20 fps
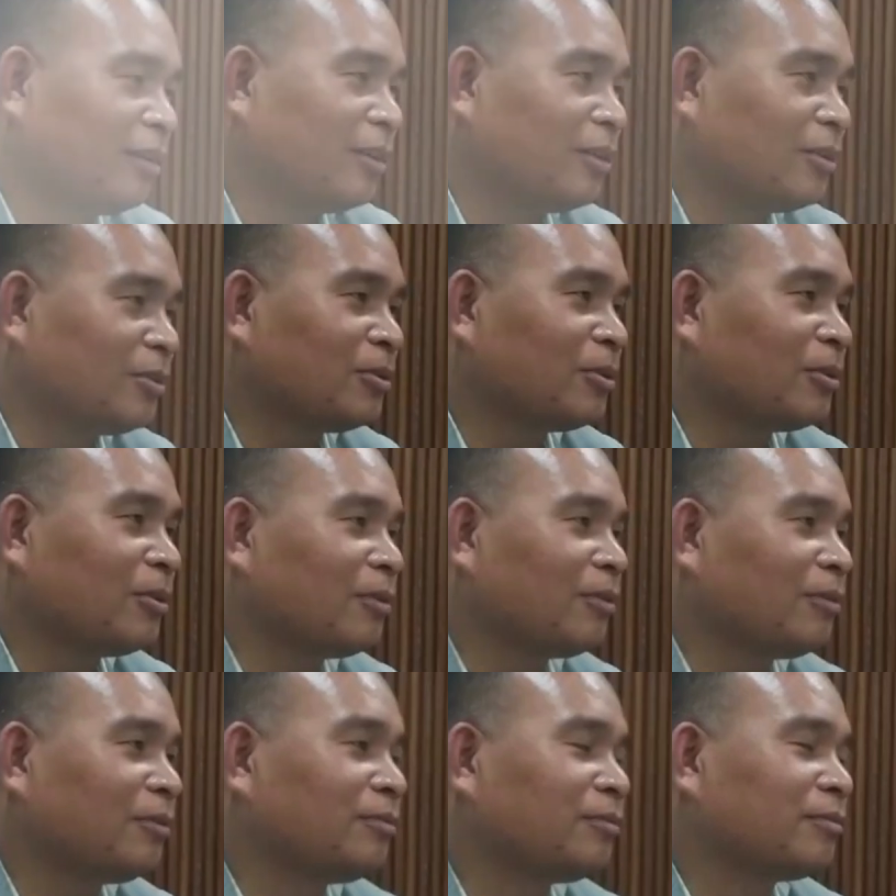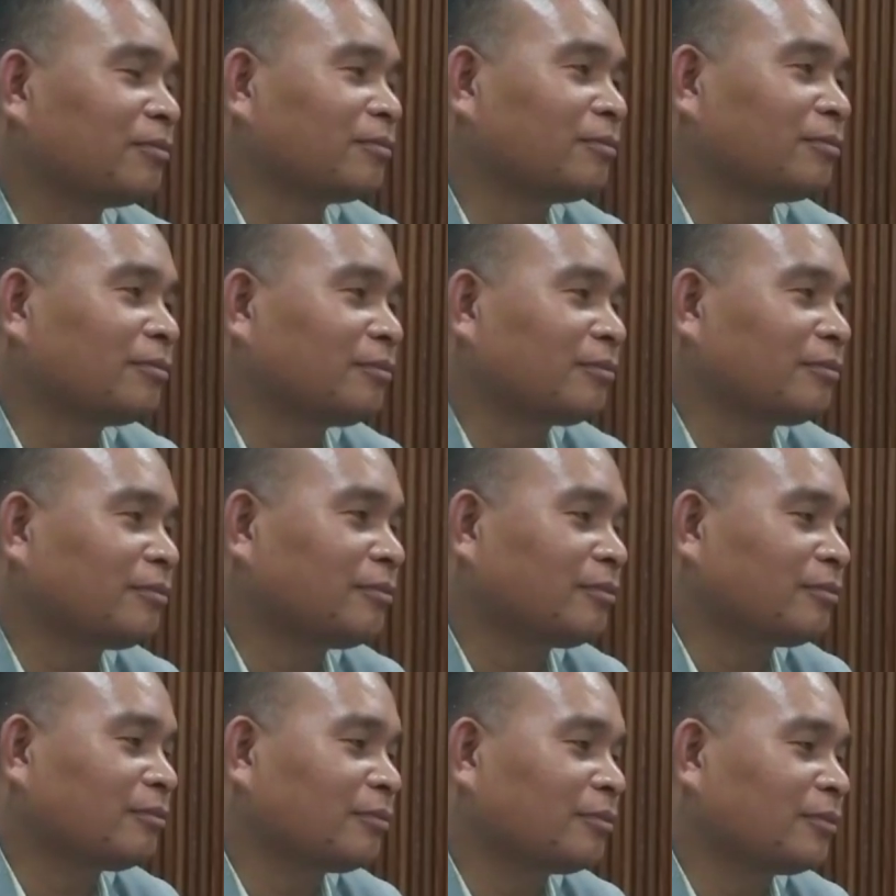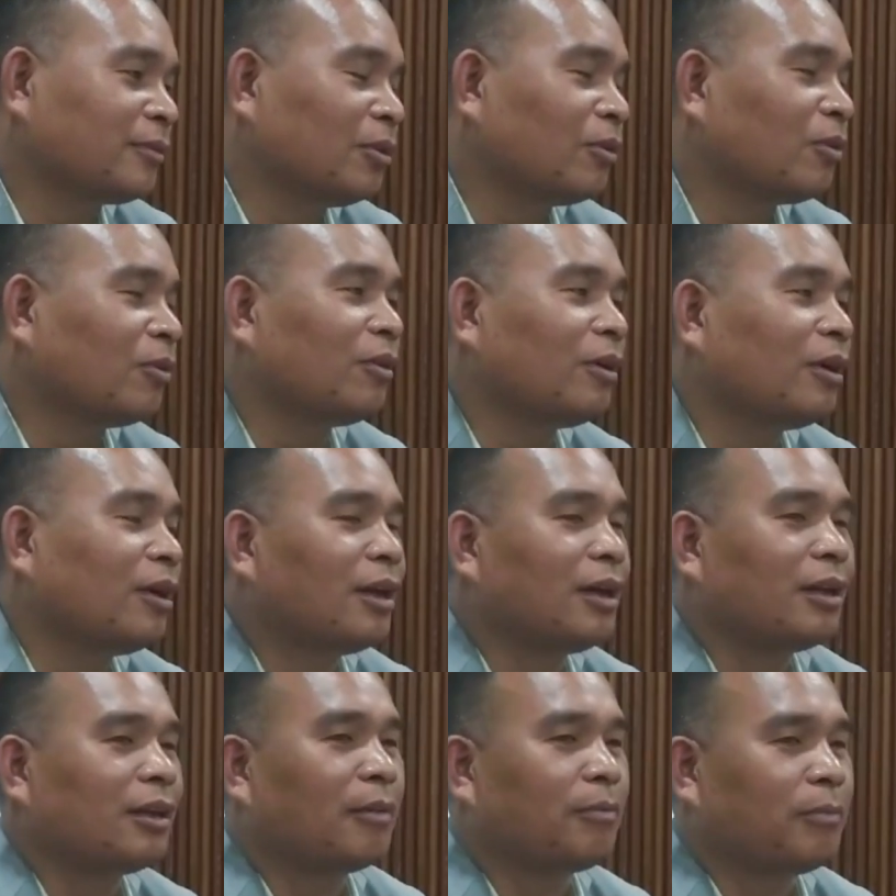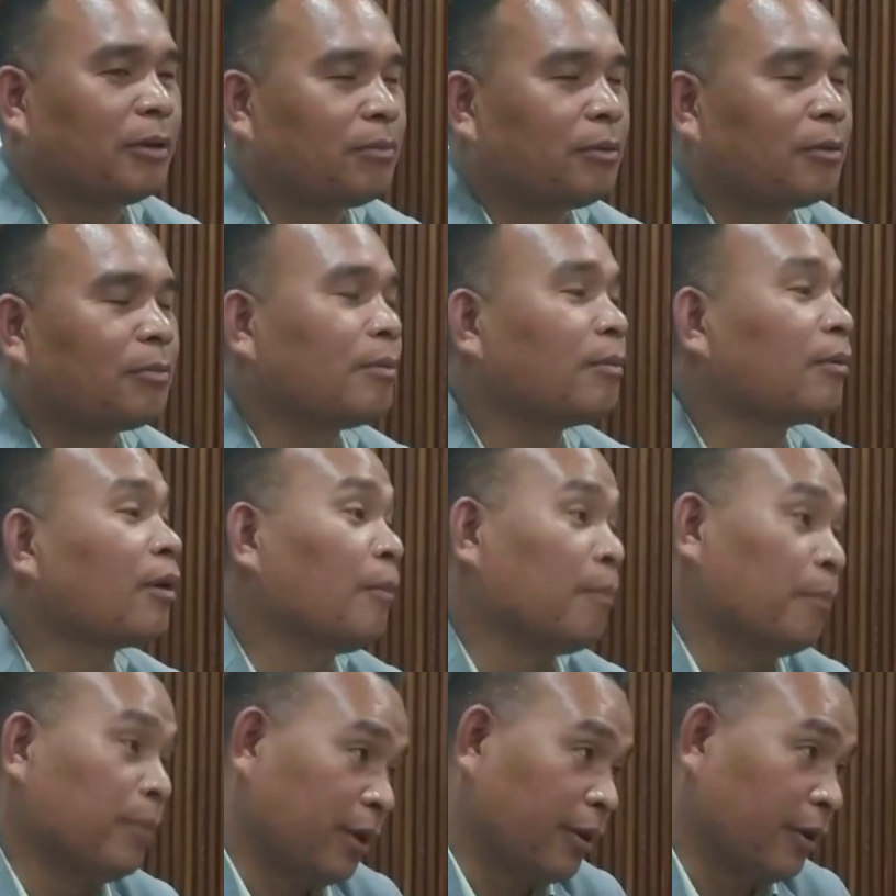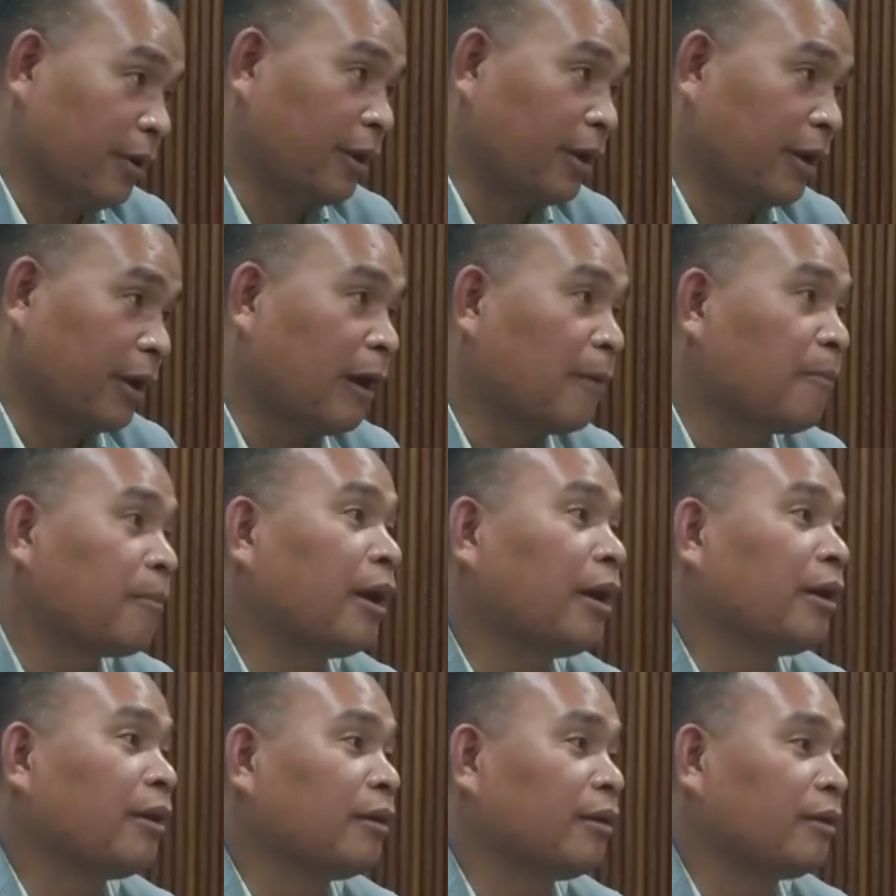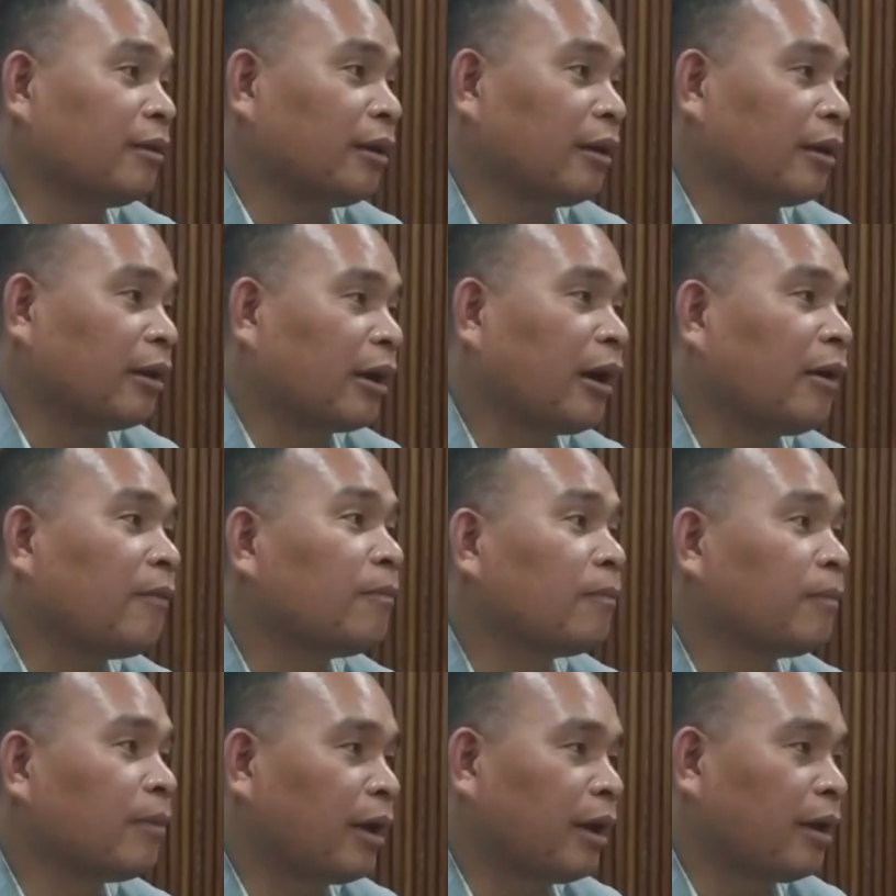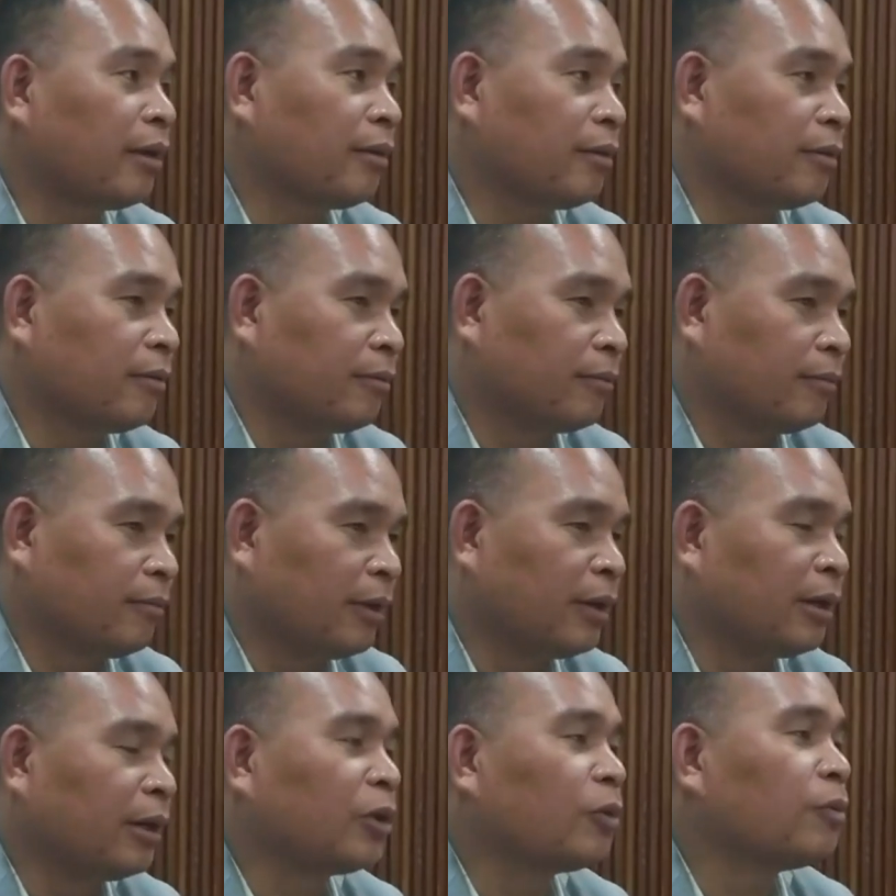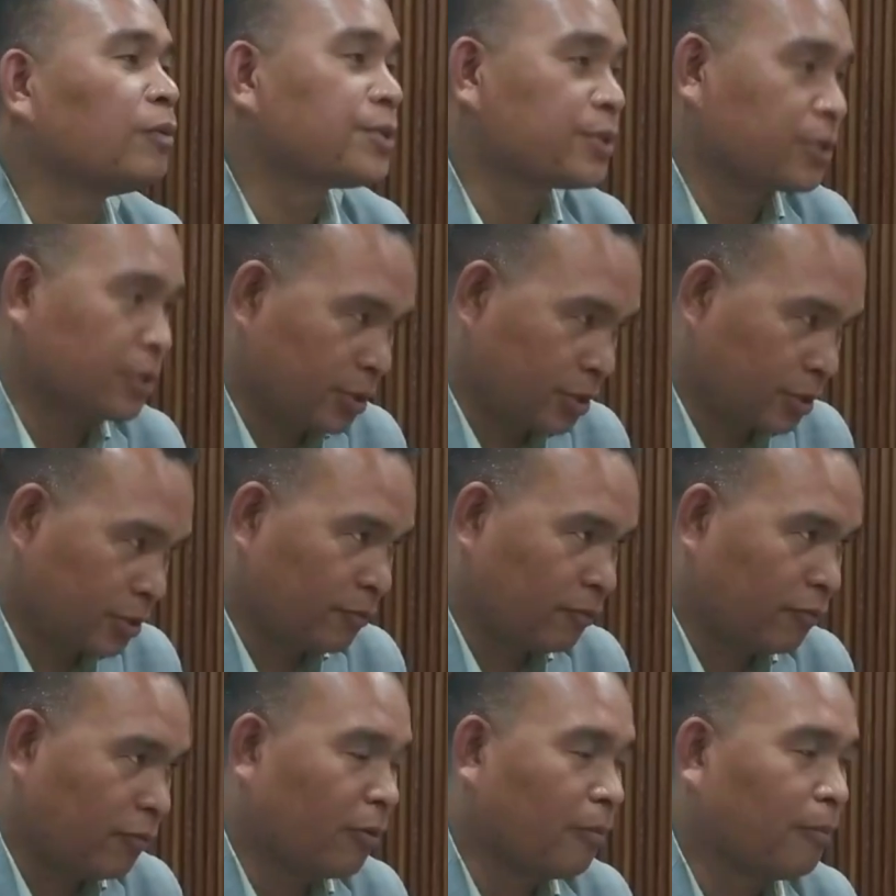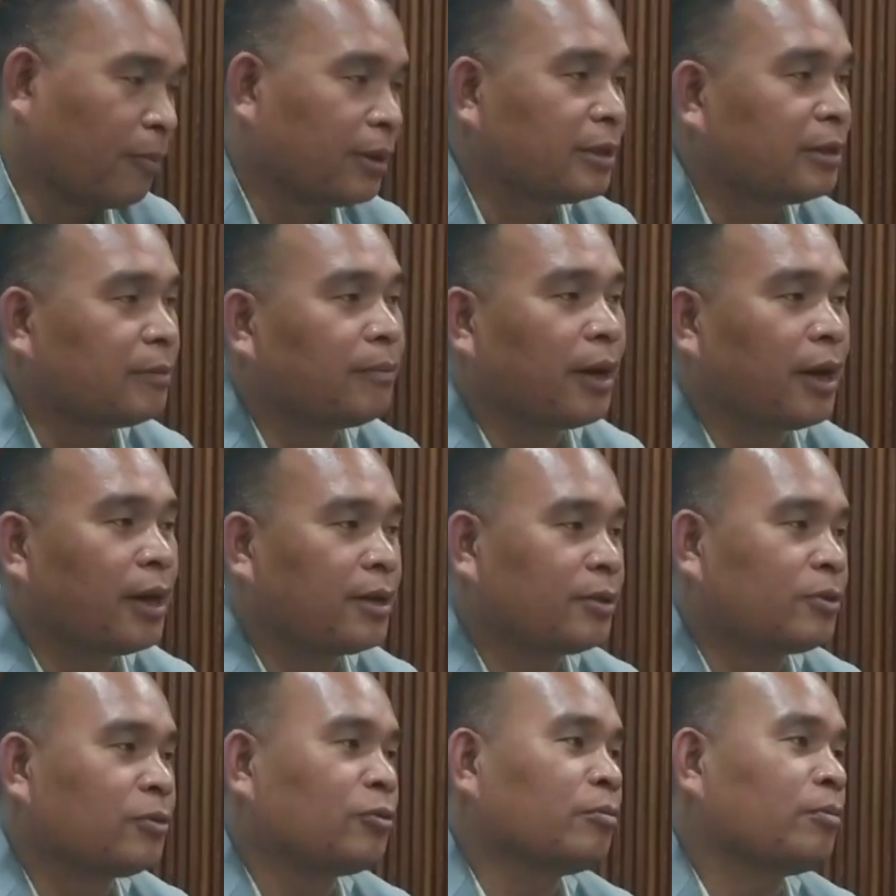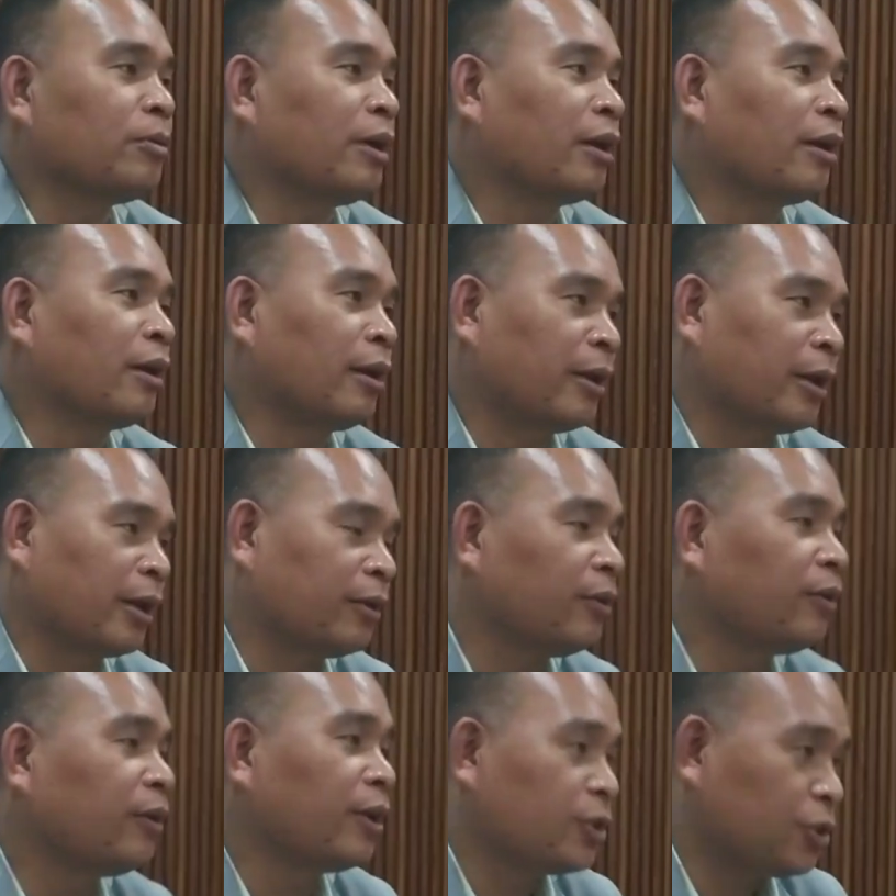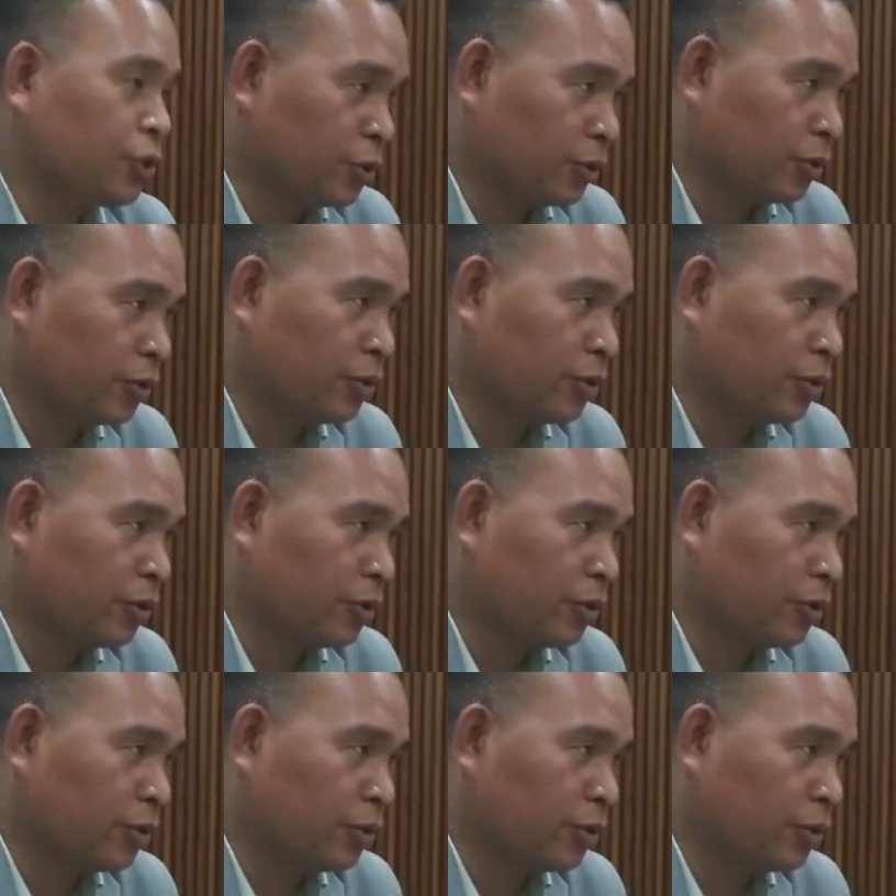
so, No, the people from Gambegre come and come and requested for Madam uh, to be a candidate,